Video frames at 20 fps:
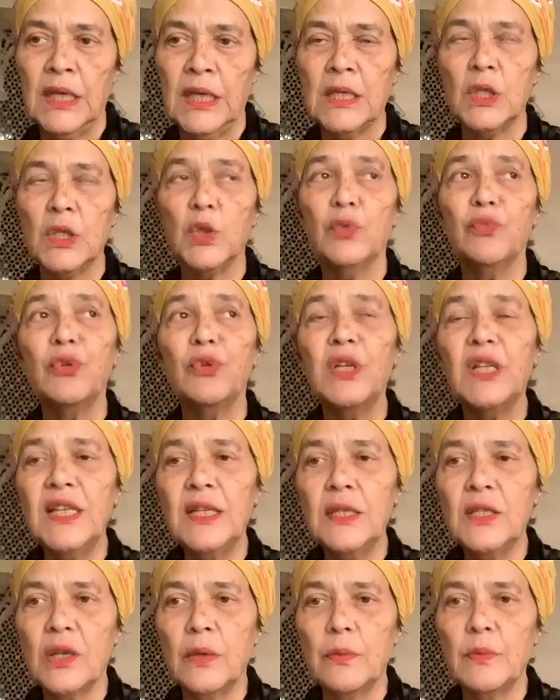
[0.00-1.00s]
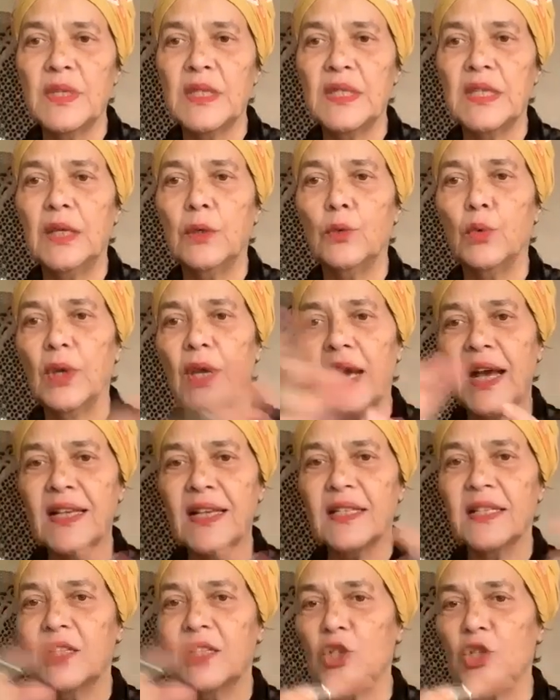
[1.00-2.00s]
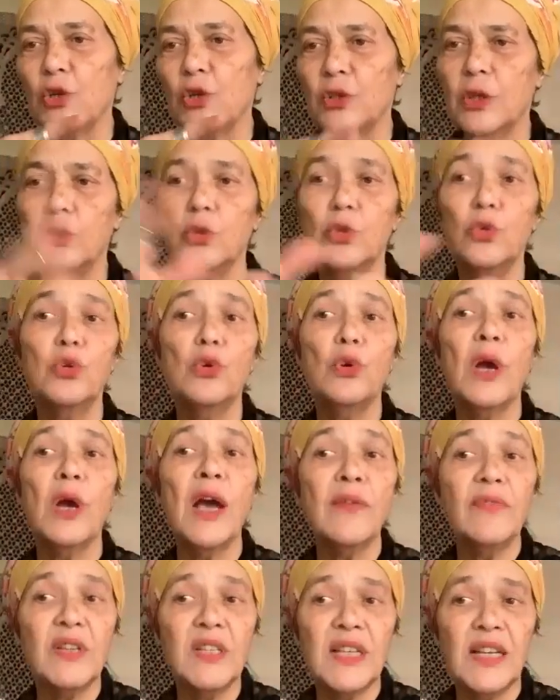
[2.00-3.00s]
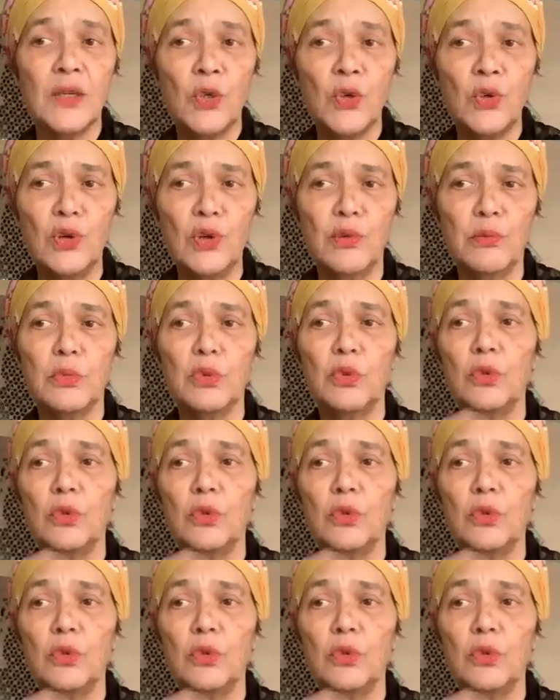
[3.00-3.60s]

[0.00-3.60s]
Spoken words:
So if we need something, we ask each other, do you have it at home?